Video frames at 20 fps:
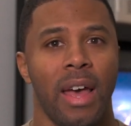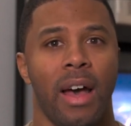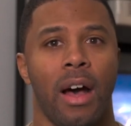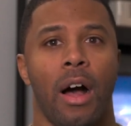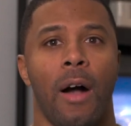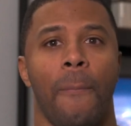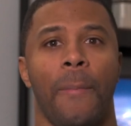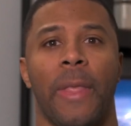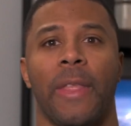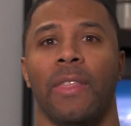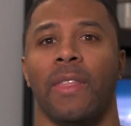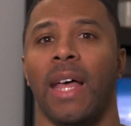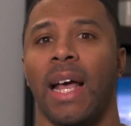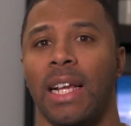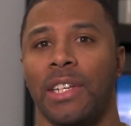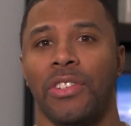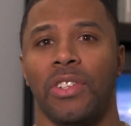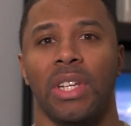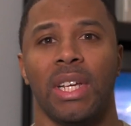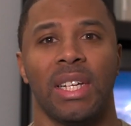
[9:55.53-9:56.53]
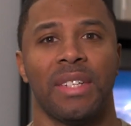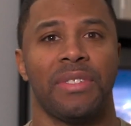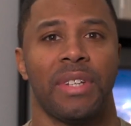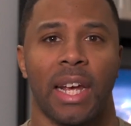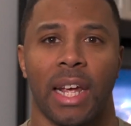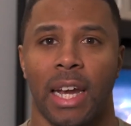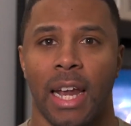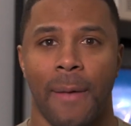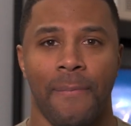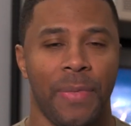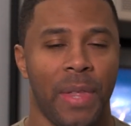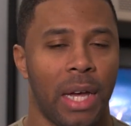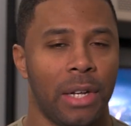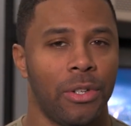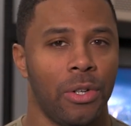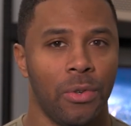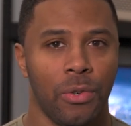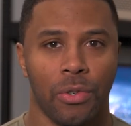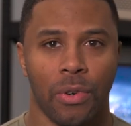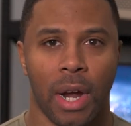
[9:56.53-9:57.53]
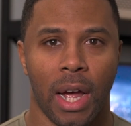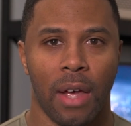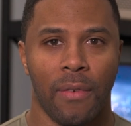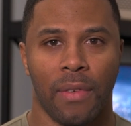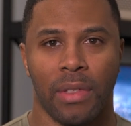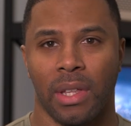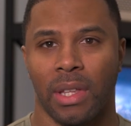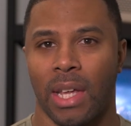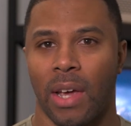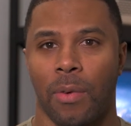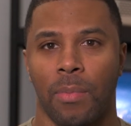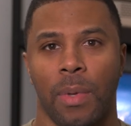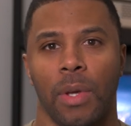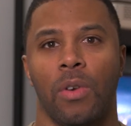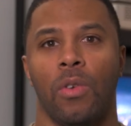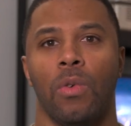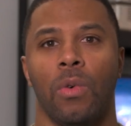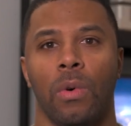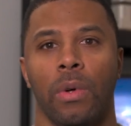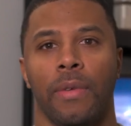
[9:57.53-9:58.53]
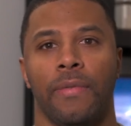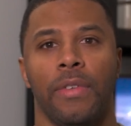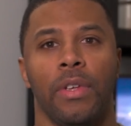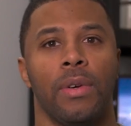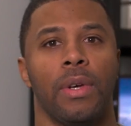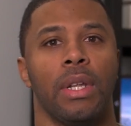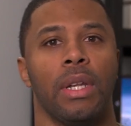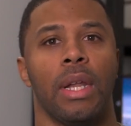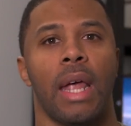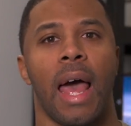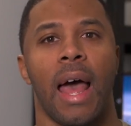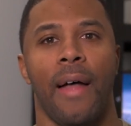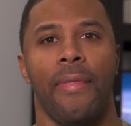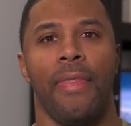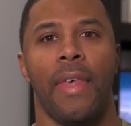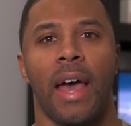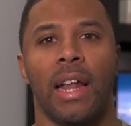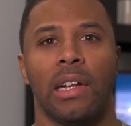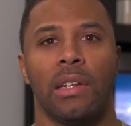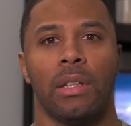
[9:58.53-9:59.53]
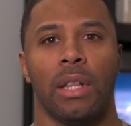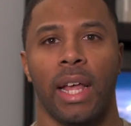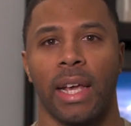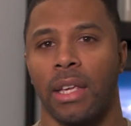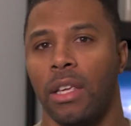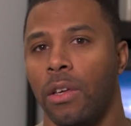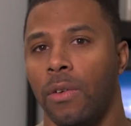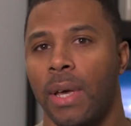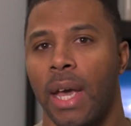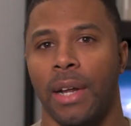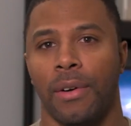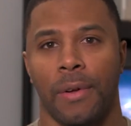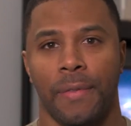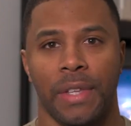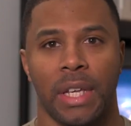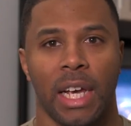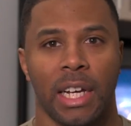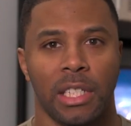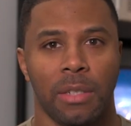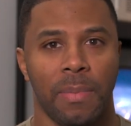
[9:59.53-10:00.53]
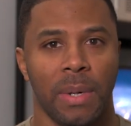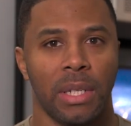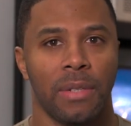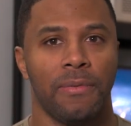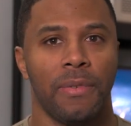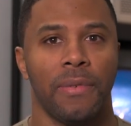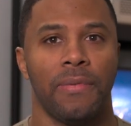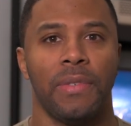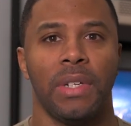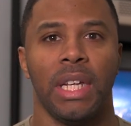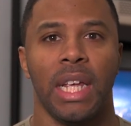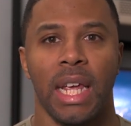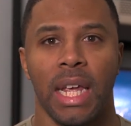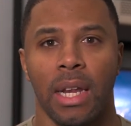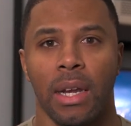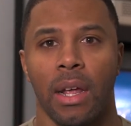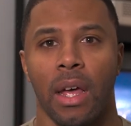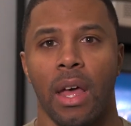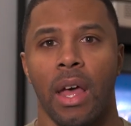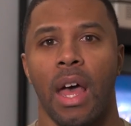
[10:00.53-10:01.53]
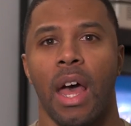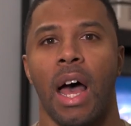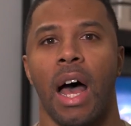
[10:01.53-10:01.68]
Um, and lastly, a second M dot two drive. I think that would be cool if you could add that like you can on the X P S fifteen.